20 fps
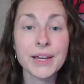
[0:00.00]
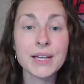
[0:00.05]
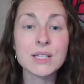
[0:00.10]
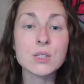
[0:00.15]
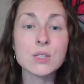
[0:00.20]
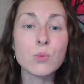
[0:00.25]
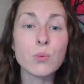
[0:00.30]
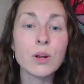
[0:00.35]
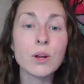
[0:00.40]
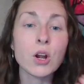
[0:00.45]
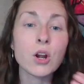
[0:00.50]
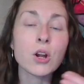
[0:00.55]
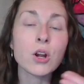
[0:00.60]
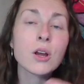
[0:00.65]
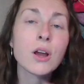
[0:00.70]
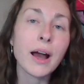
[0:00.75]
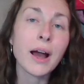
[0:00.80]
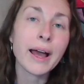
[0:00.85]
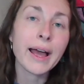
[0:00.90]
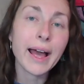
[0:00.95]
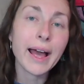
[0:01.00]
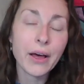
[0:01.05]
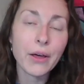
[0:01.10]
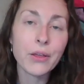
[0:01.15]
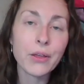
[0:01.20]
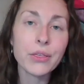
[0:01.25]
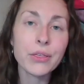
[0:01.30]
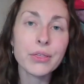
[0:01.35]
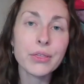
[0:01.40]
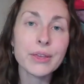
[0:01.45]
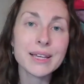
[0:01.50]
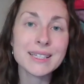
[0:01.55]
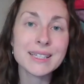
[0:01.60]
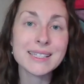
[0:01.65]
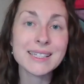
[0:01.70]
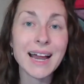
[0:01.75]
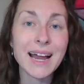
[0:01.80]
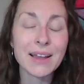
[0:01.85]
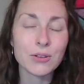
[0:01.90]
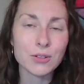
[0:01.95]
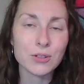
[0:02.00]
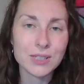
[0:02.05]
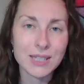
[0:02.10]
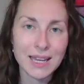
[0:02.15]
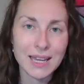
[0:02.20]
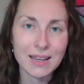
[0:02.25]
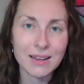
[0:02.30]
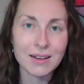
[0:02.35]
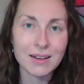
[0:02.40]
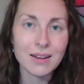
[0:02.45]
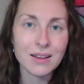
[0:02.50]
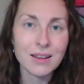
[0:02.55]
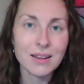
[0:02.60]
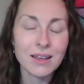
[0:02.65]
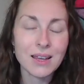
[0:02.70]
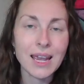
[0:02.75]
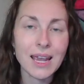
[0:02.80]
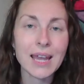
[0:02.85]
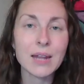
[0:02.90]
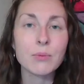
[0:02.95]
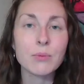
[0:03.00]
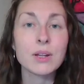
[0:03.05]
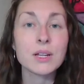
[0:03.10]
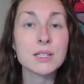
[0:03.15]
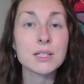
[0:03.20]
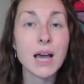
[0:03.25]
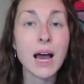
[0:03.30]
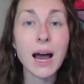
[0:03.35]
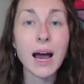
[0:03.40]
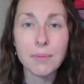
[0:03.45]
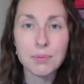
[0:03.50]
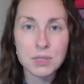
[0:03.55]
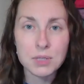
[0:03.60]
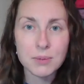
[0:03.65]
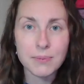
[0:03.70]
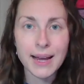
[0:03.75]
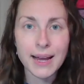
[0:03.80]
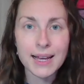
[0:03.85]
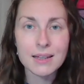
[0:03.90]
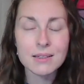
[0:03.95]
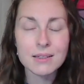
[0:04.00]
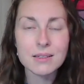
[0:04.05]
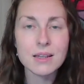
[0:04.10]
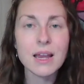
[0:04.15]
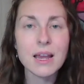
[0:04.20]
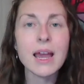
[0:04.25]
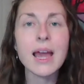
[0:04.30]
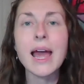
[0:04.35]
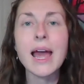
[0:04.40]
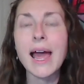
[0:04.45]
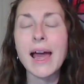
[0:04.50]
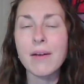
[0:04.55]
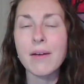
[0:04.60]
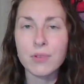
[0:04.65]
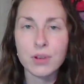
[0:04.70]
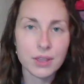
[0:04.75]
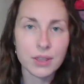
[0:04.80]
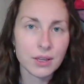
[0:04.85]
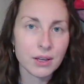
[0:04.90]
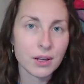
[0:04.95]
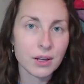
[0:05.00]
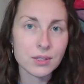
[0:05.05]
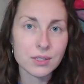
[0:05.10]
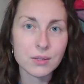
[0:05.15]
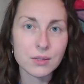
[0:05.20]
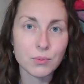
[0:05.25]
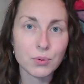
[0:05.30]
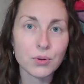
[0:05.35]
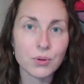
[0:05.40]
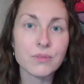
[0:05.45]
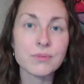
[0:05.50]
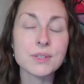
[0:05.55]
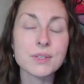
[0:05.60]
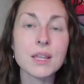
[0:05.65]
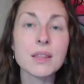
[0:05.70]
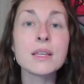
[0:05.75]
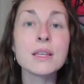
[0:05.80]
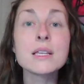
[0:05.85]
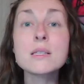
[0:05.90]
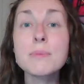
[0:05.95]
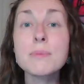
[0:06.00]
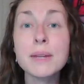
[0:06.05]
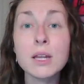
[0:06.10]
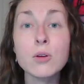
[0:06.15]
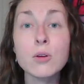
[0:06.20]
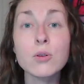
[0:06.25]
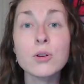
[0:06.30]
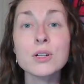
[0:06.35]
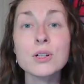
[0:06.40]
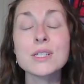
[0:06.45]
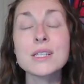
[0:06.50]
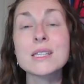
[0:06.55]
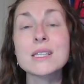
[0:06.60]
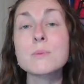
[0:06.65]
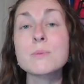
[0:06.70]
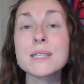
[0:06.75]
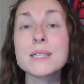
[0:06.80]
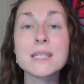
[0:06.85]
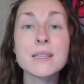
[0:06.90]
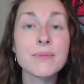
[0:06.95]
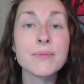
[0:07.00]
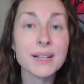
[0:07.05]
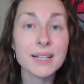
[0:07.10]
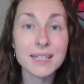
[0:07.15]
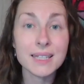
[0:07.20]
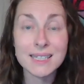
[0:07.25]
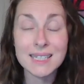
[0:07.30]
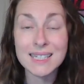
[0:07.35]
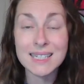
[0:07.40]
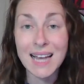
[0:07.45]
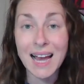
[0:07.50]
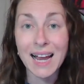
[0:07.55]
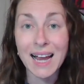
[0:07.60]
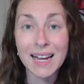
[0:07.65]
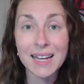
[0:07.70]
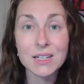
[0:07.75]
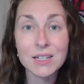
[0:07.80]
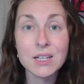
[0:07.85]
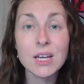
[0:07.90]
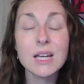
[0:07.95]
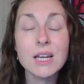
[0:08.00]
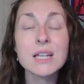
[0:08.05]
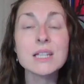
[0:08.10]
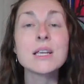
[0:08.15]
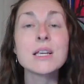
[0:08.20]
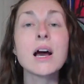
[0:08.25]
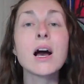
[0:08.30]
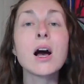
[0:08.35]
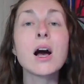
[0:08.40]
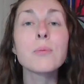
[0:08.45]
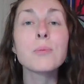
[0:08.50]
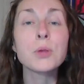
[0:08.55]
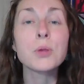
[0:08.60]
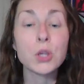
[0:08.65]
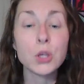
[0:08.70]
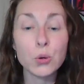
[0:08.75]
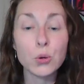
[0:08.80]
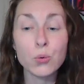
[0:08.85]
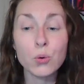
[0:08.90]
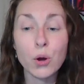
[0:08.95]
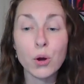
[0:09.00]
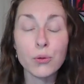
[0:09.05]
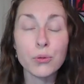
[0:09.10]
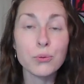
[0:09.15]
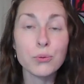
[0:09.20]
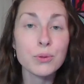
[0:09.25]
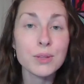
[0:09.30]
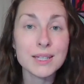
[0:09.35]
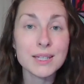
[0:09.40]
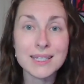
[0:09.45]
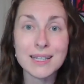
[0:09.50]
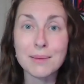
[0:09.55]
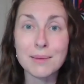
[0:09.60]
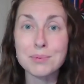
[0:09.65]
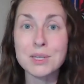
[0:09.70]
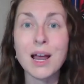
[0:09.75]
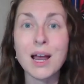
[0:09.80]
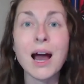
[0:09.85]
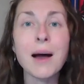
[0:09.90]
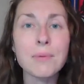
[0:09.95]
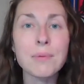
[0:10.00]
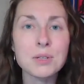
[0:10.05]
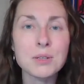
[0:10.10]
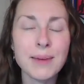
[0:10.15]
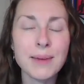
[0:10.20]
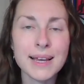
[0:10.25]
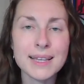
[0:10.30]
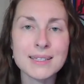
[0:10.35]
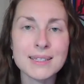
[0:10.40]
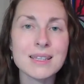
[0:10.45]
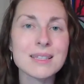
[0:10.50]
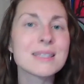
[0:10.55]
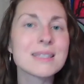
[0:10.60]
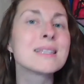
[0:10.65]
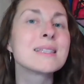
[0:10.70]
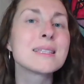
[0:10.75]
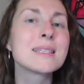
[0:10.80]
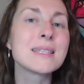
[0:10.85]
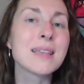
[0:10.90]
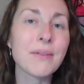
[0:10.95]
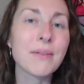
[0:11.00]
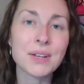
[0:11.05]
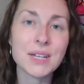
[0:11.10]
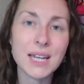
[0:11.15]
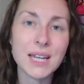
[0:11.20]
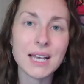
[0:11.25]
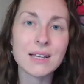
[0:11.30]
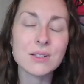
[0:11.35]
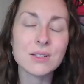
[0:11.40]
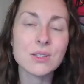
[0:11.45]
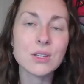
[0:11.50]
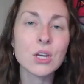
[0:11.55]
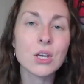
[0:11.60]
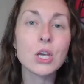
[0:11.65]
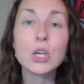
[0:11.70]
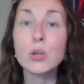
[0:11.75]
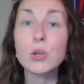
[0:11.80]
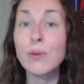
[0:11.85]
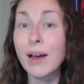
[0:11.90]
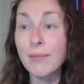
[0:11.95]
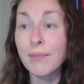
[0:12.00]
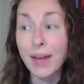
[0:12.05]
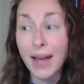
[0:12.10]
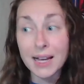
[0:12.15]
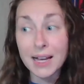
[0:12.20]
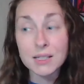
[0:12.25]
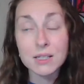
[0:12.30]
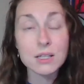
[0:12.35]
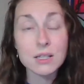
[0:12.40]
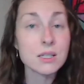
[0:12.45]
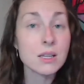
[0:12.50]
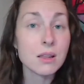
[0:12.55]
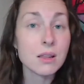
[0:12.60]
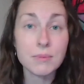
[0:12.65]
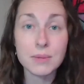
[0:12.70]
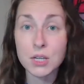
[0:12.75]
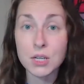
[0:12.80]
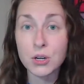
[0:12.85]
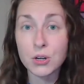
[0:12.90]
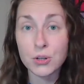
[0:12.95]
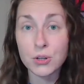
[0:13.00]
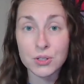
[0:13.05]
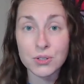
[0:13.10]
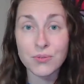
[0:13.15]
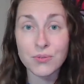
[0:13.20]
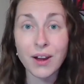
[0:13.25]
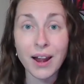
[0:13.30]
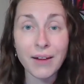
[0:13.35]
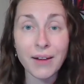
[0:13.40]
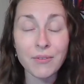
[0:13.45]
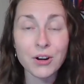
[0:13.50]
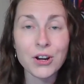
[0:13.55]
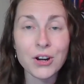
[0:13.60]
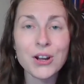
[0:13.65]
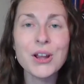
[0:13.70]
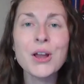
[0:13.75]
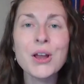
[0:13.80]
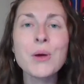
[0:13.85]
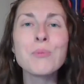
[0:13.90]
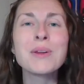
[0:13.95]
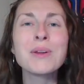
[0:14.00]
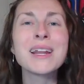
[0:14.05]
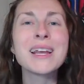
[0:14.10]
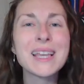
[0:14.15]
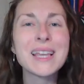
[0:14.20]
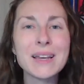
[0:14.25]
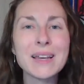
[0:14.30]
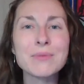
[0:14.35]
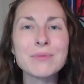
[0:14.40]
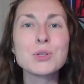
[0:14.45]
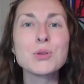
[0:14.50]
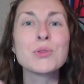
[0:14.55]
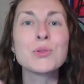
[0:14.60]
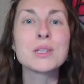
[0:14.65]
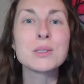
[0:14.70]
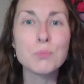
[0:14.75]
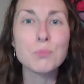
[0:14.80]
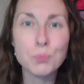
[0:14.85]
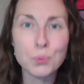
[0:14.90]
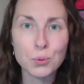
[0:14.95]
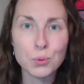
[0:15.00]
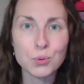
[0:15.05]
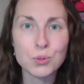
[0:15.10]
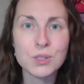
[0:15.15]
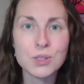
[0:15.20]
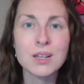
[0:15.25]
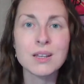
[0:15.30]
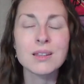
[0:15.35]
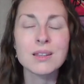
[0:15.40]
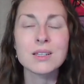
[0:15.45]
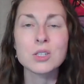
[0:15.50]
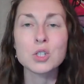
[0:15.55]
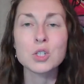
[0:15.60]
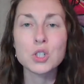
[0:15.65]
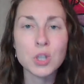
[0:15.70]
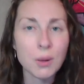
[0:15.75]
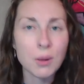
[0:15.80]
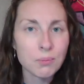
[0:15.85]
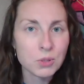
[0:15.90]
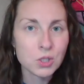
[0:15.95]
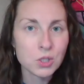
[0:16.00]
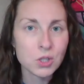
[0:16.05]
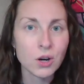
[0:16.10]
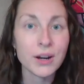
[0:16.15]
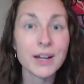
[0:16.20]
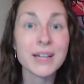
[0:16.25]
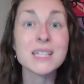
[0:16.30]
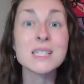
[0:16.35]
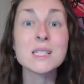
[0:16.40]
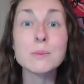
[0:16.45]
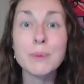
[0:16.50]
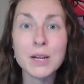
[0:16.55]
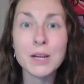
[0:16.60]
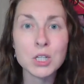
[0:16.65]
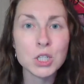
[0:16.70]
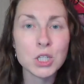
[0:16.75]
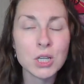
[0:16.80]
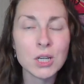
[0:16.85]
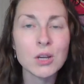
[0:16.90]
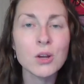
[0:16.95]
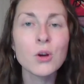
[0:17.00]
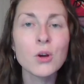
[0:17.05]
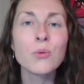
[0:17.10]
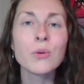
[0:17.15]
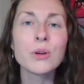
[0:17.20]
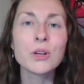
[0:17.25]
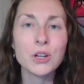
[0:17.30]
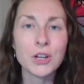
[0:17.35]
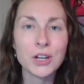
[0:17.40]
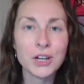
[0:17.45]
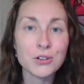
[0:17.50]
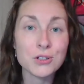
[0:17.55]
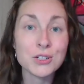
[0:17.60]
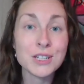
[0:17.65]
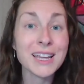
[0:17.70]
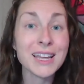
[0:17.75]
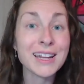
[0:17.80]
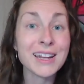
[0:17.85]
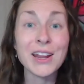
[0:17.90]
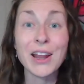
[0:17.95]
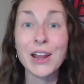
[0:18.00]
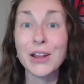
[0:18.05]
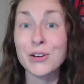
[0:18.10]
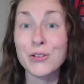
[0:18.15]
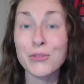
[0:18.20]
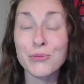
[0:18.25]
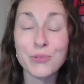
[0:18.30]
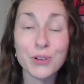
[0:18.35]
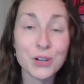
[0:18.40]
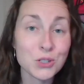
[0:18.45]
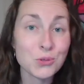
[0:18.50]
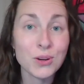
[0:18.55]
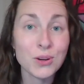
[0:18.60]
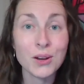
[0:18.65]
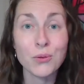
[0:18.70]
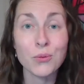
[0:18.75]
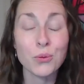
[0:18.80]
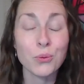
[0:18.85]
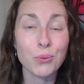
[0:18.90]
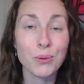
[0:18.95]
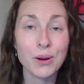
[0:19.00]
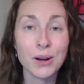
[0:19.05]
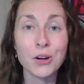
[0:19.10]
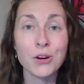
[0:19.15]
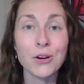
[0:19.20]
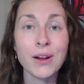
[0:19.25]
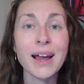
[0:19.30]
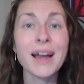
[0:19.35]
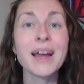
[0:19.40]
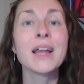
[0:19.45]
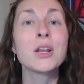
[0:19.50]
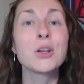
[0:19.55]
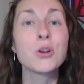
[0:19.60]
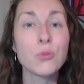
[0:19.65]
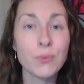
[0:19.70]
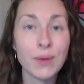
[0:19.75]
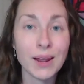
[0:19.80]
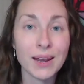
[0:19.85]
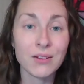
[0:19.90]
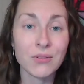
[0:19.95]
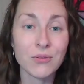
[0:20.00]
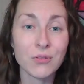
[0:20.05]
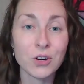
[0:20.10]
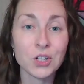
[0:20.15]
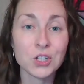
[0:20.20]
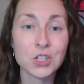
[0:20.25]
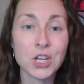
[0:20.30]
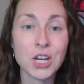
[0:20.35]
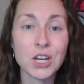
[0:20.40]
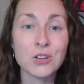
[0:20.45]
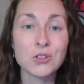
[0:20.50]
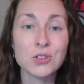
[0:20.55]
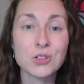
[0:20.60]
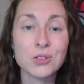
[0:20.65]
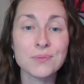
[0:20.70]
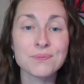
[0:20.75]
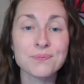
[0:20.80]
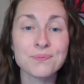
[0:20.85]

So when our gut health is dialed in and when it's optimized, everything else improves. And this mini course is specifically designed to help you go through the steps to optimize this in 7 days. You have access to the materials forever, but it gives you this boost, this jump start, especially when you're irritated and you're frustrated with where you're at and you're ready for a change.